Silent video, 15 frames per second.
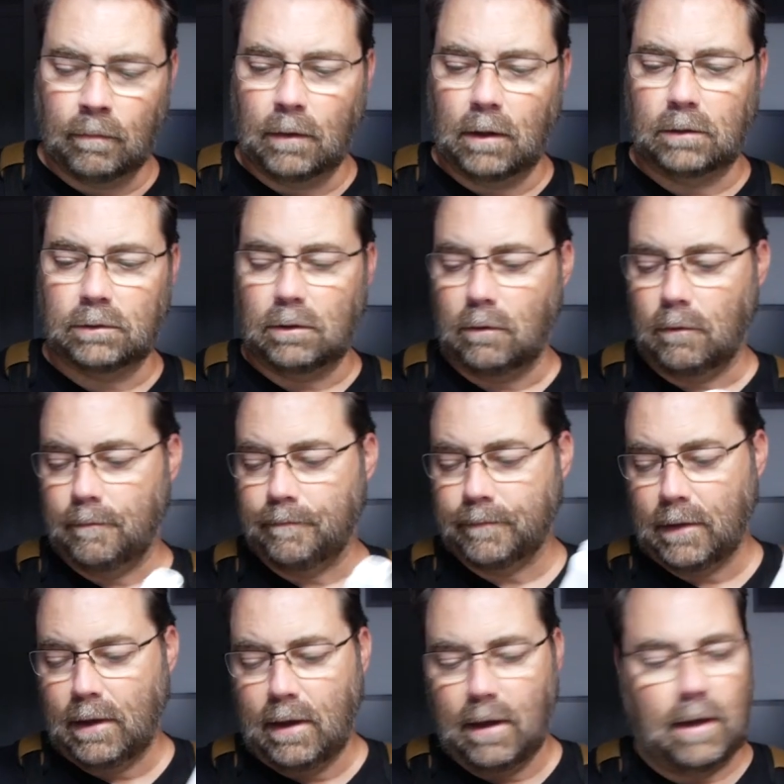So,
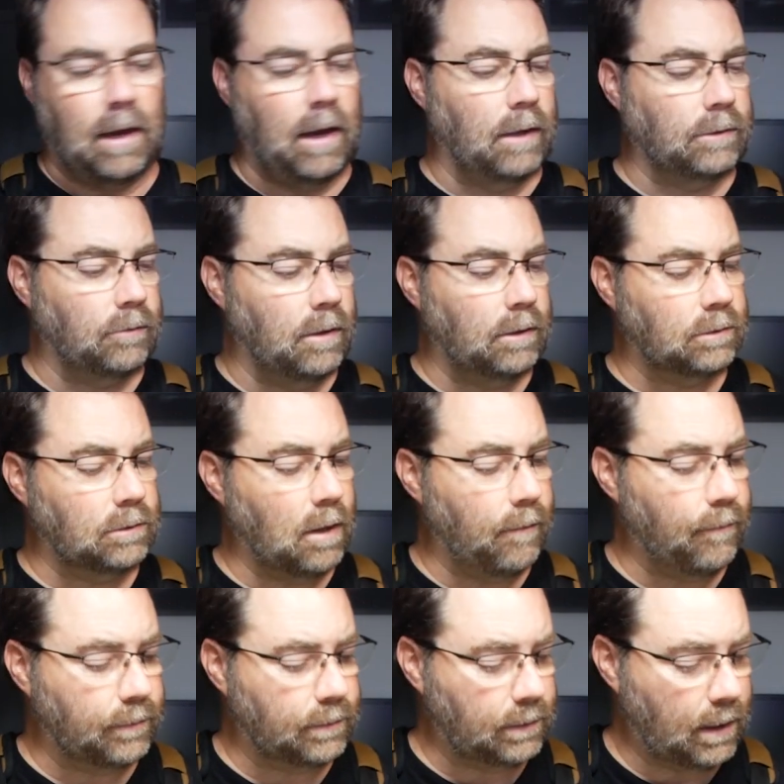yeah, so this
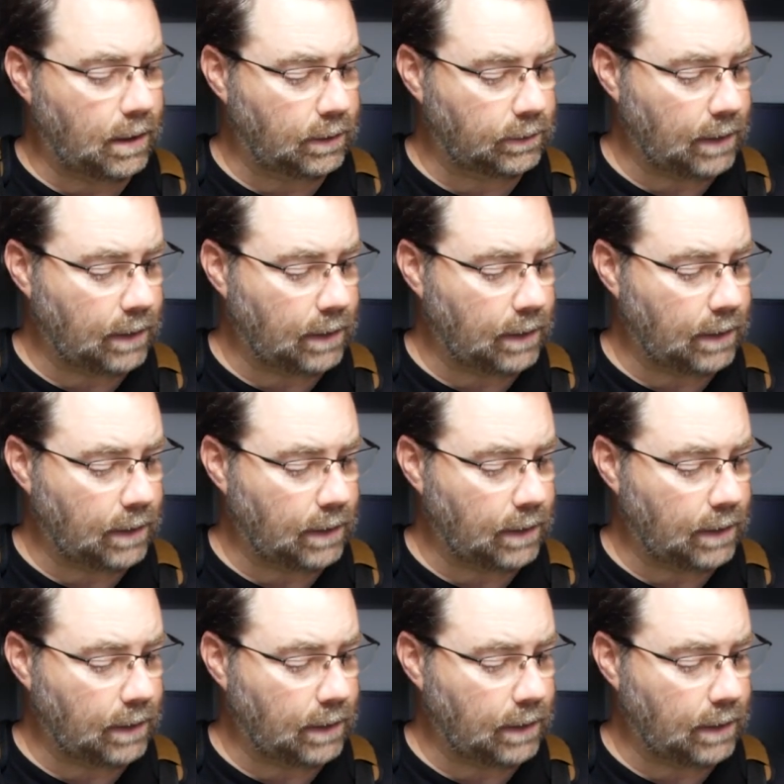stuff says